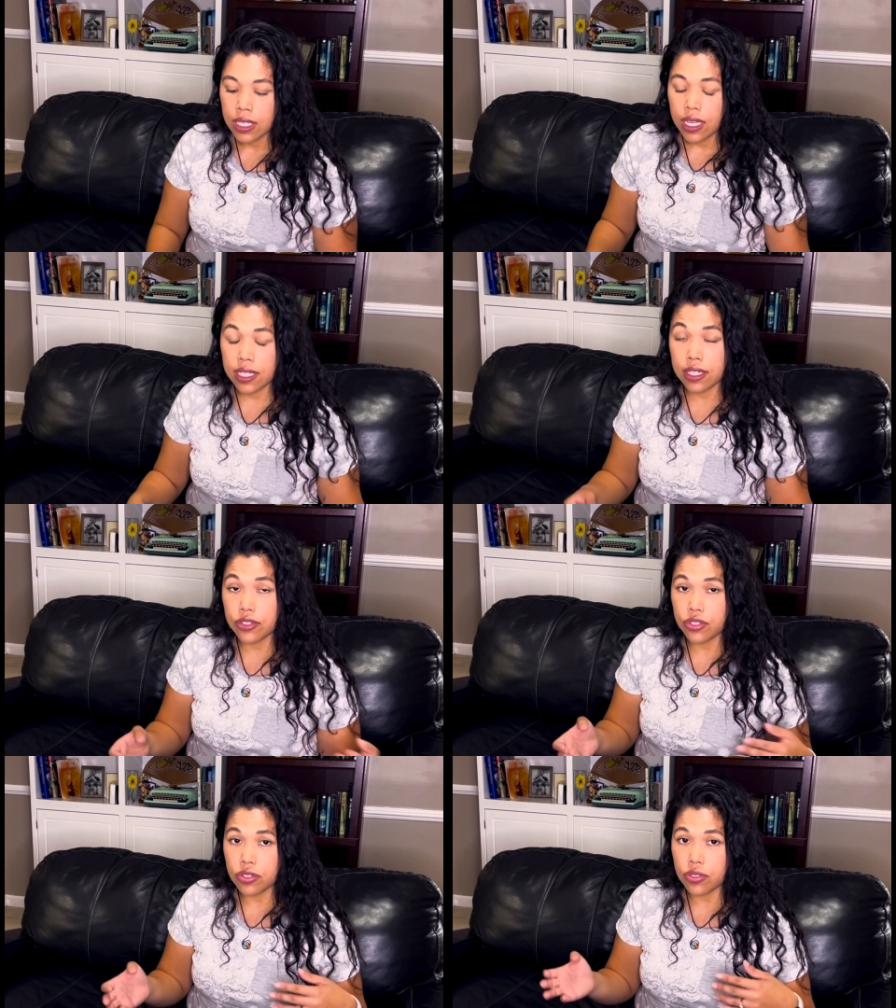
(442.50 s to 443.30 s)
And then
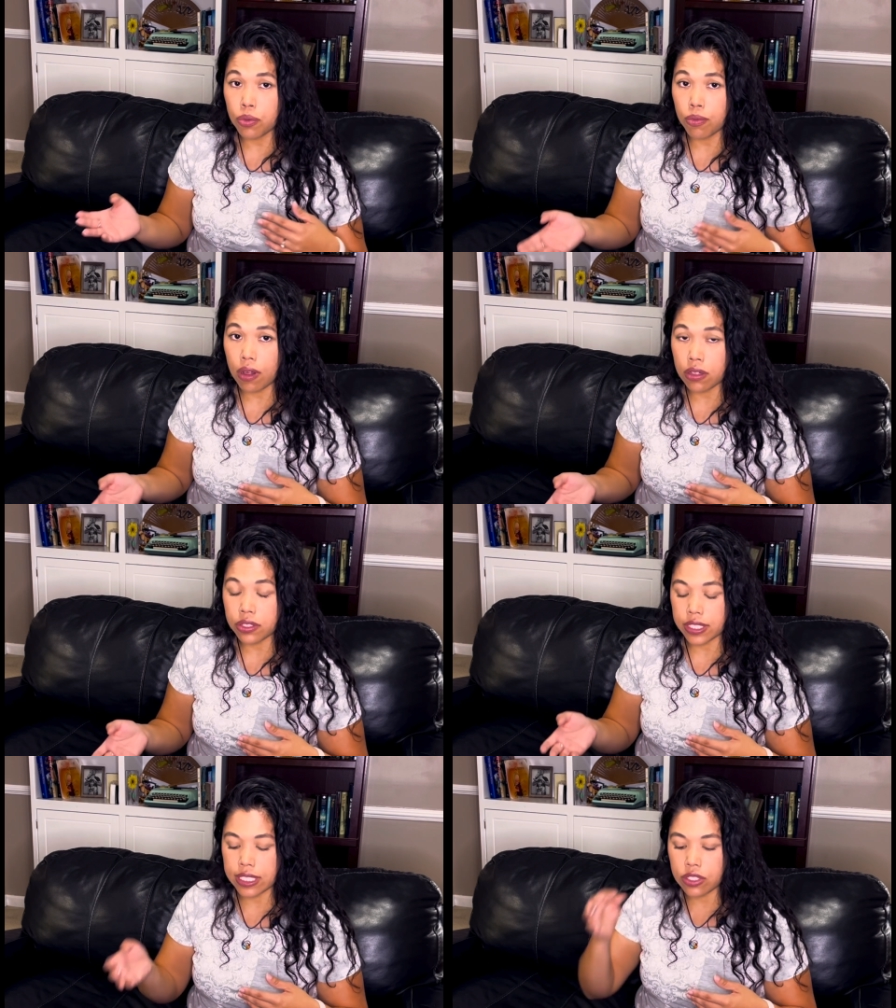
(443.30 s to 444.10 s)
there's also
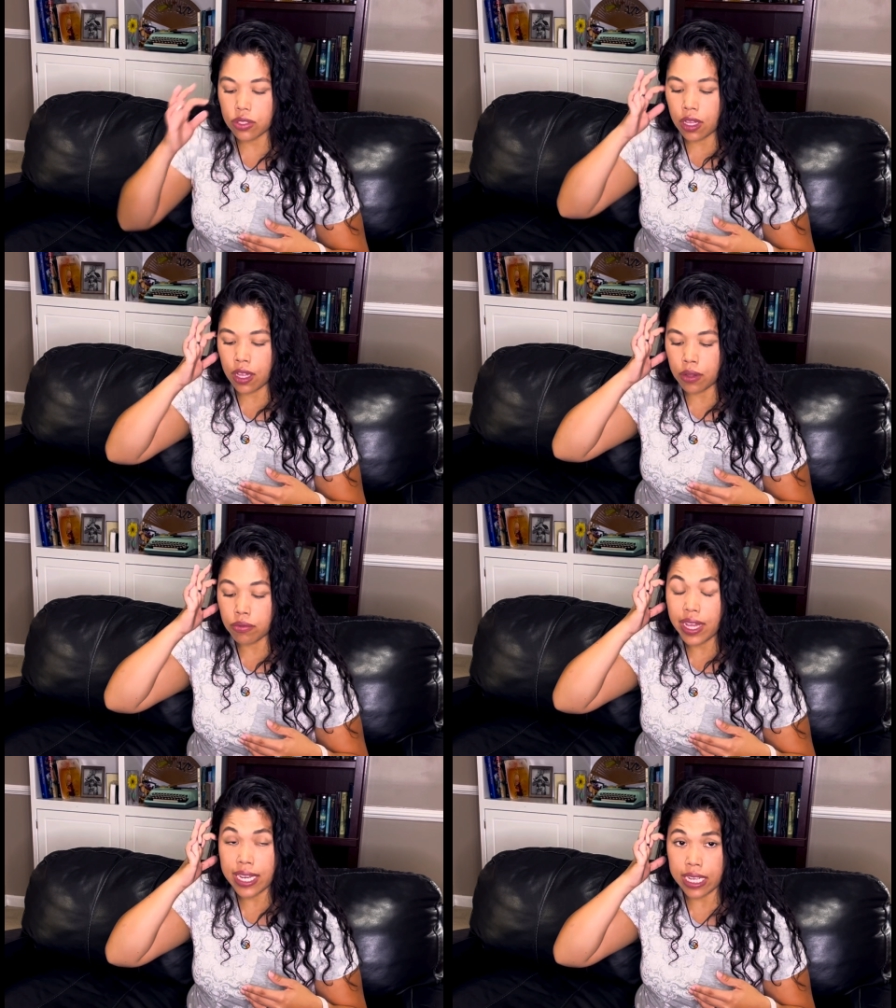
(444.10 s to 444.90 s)
Walgreens
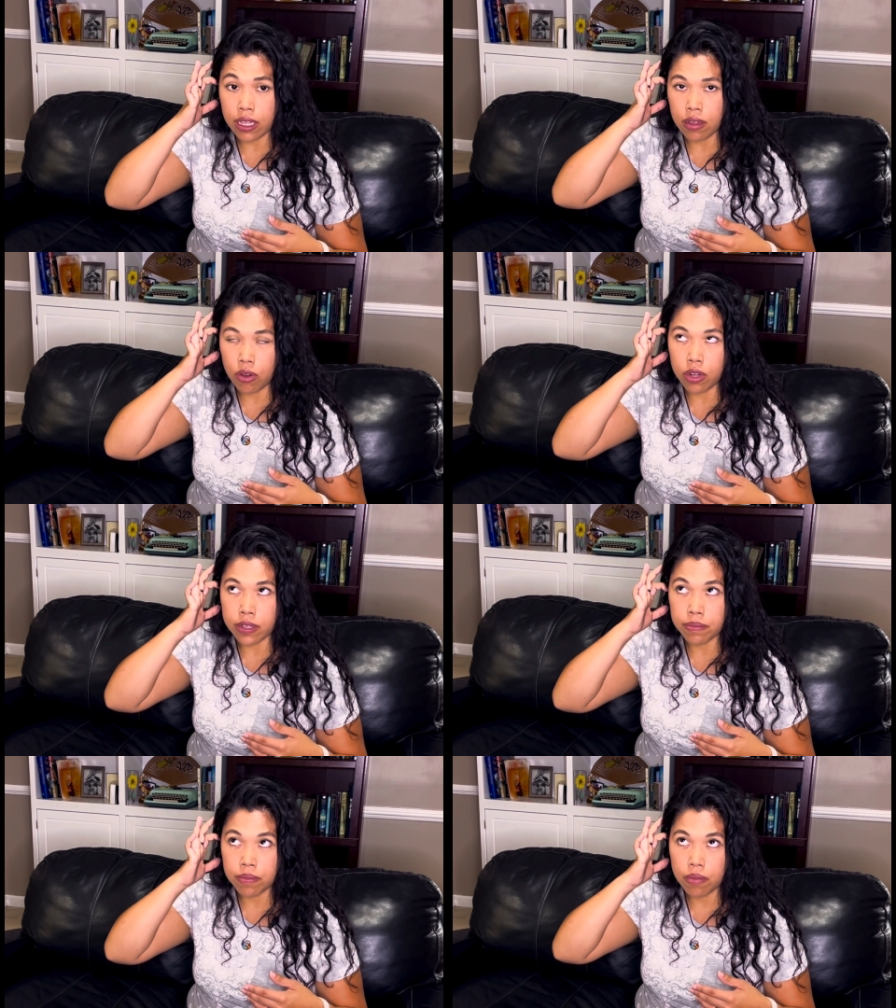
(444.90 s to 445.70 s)
Ready,
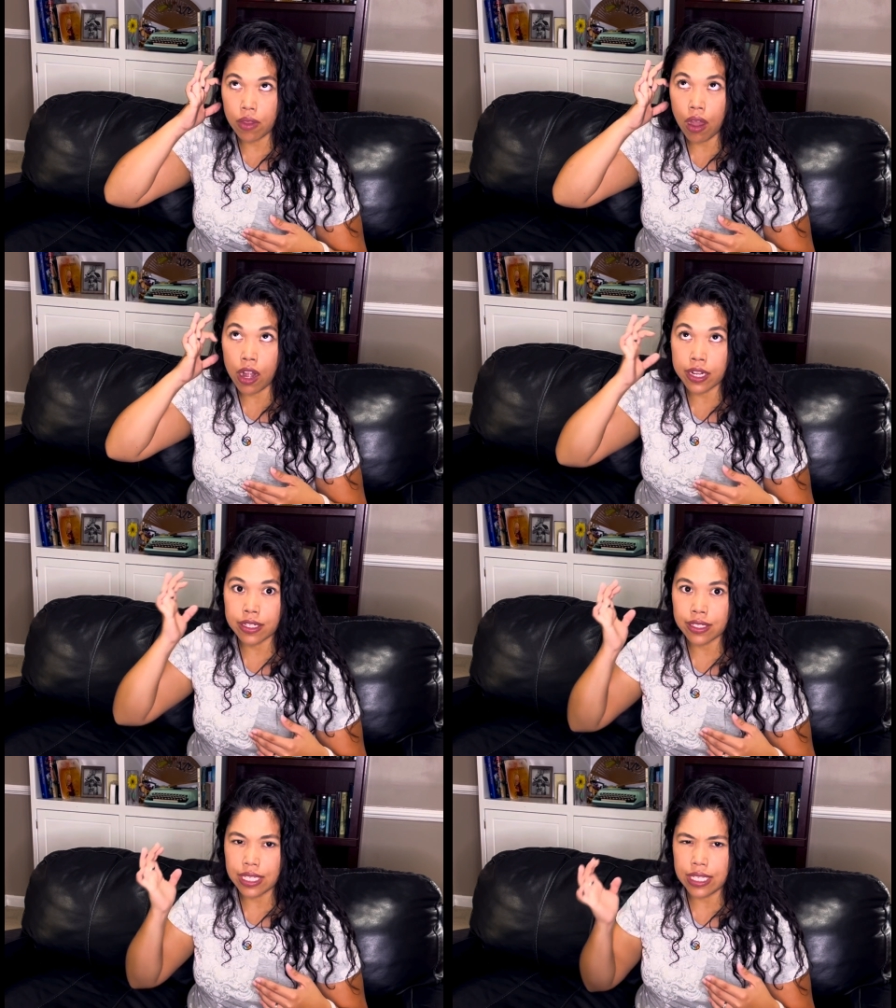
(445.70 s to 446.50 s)
or
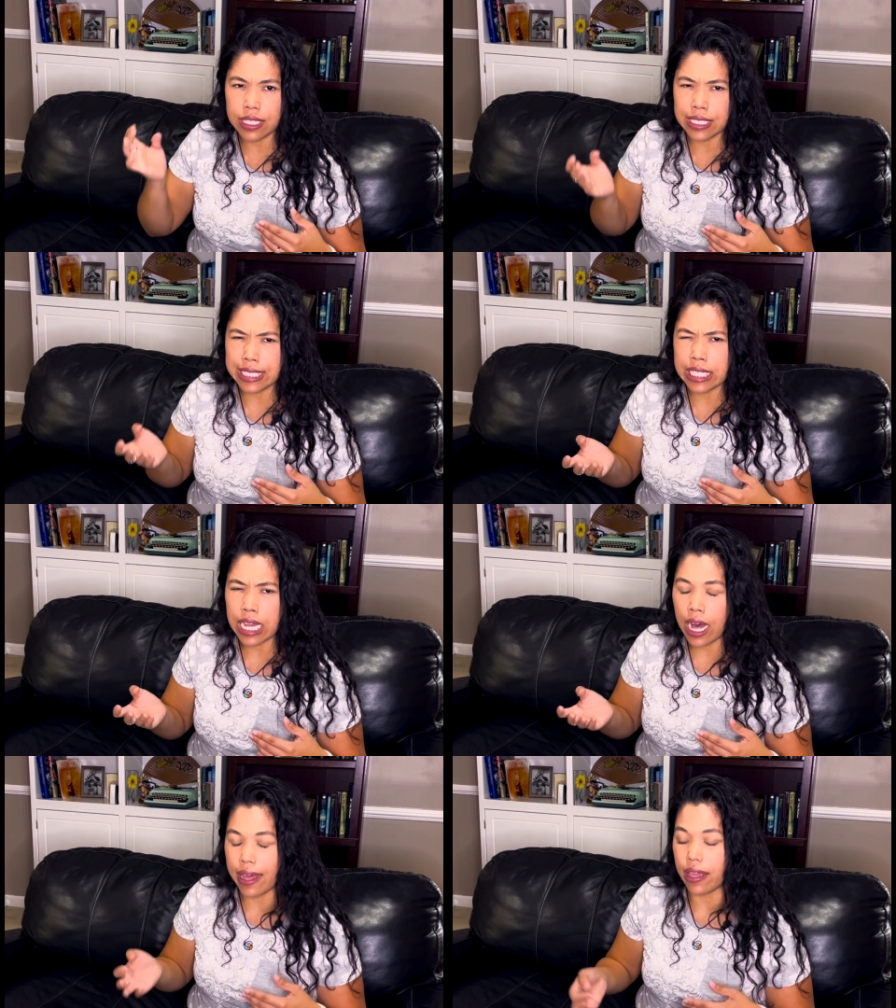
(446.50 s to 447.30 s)

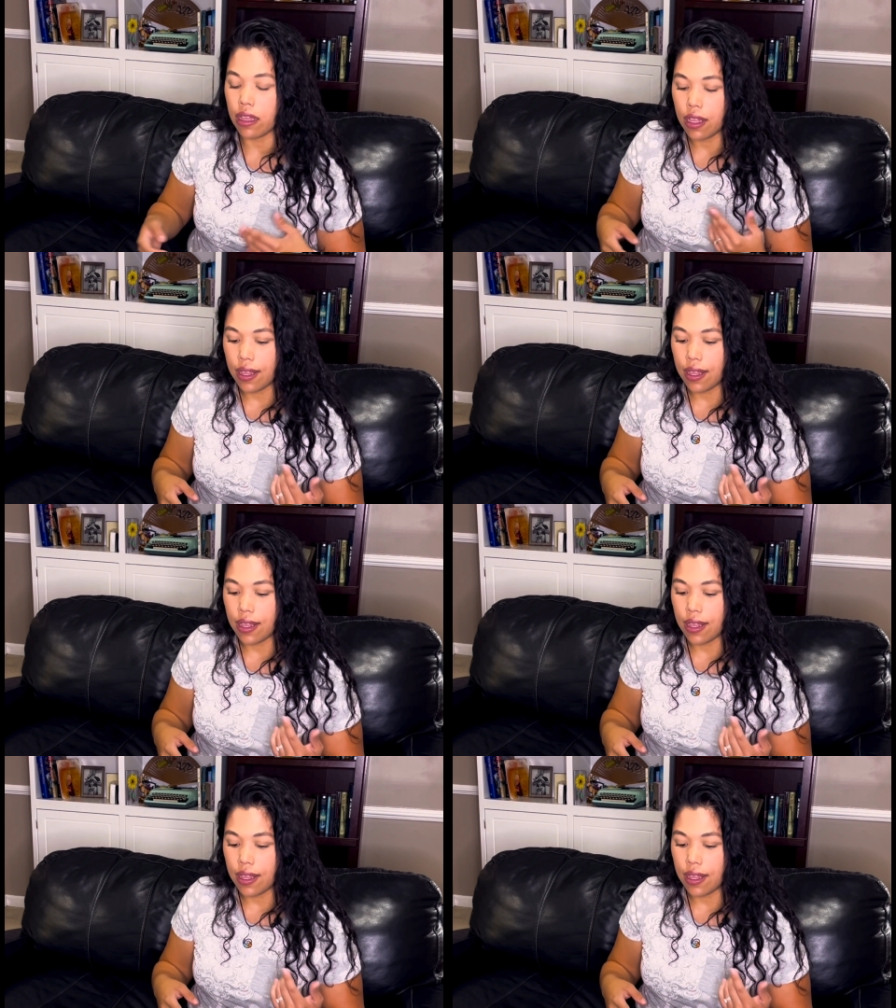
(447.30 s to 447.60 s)
REDI.